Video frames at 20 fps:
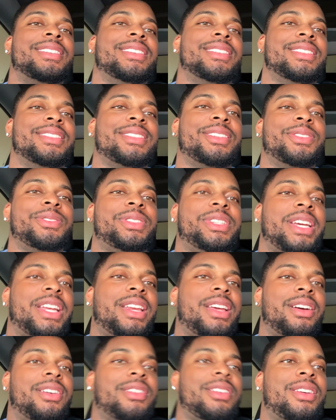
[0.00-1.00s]
So check it
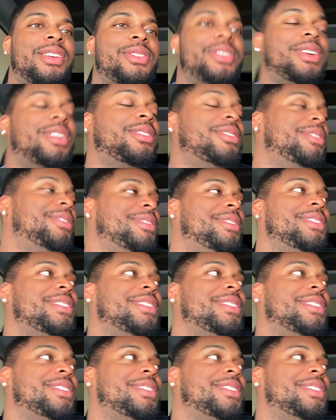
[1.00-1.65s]
out. Hold on.